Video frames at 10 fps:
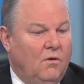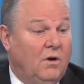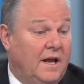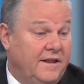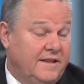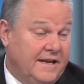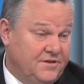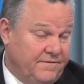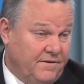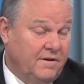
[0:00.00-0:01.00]
Well, I think
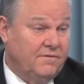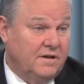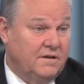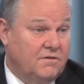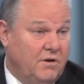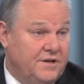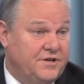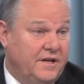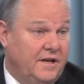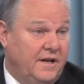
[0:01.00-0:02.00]
that's a very, very good
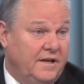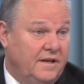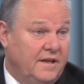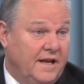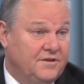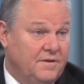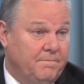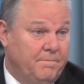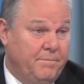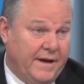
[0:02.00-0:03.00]
question, and that's a
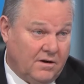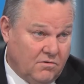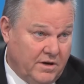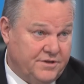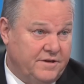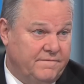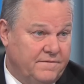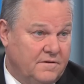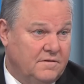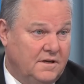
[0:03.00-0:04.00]
better question
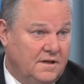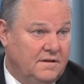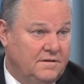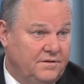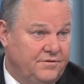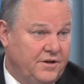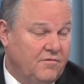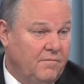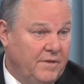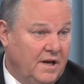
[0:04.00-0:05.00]
for uh,
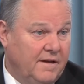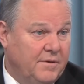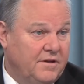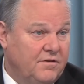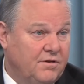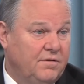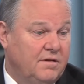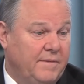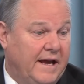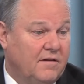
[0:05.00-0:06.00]
General Milley. But the truth
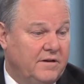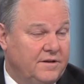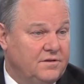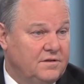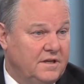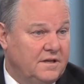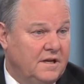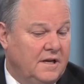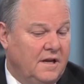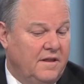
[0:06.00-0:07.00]
of the matter is, is that
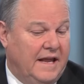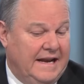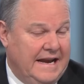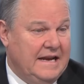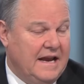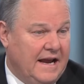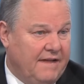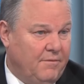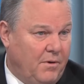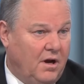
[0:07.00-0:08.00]
they need to
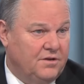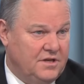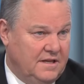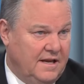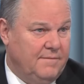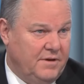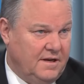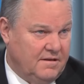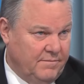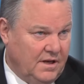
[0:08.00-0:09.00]
have a policy. They,
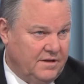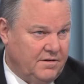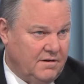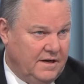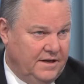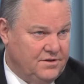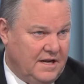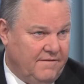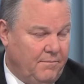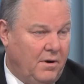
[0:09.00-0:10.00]
being the military, needs
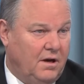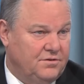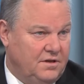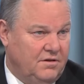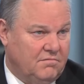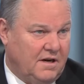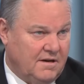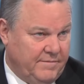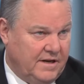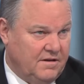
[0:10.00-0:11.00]
to have a policy to
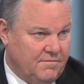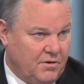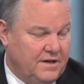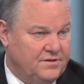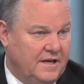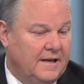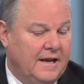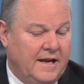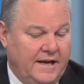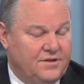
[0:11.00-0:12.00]
recommend to the president.
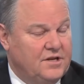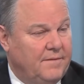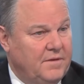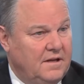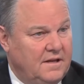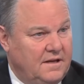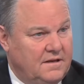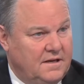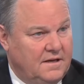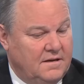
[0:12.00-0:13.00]
It's something
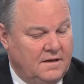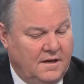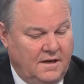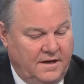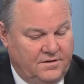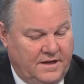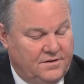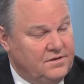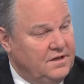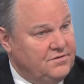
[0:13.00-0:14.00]
that, uh,
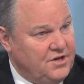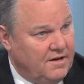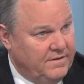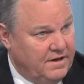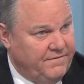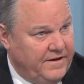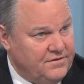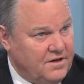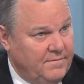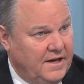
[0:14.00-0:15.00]
as, as, chairman of the
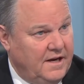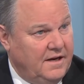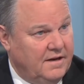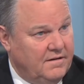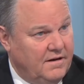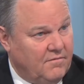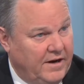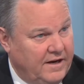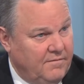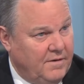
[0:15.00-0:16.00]
Defense Committee and, and,
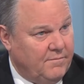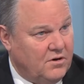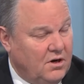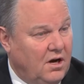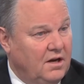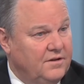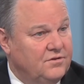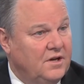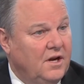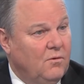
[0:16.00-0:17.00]
ranking member
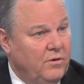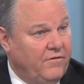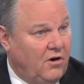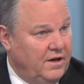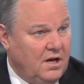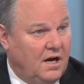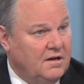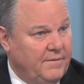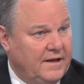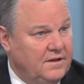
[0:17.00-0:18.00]
Collins, we've already
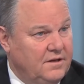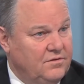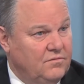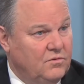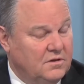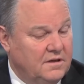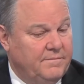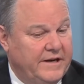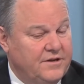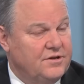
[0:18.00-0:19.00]
talked about this. We're going to
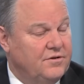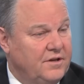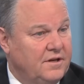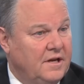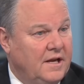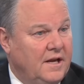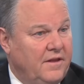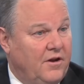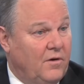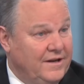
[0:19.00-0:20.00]
make sure that
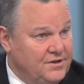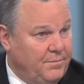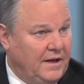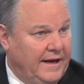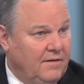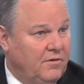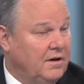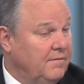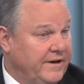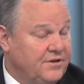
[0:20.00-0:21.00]
there is a plan. We're
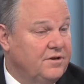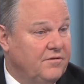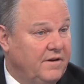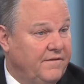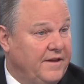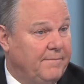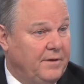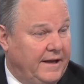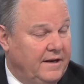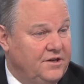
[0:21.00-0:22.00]
going to make sure if that
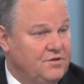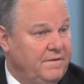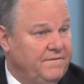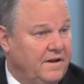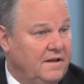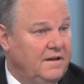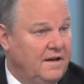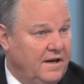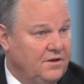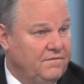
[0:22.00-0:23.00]
plan needs to be funded,
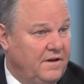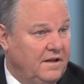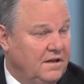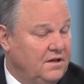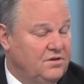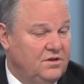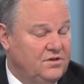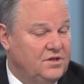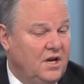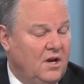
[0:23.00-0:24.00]
that it gets funded. This
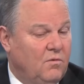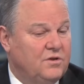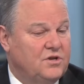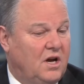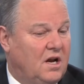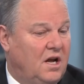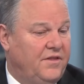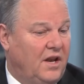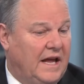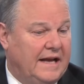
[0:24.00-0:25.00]
is what's gone
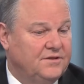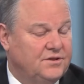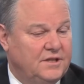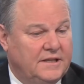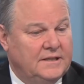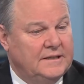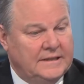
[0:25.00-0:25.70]
on the last, uh,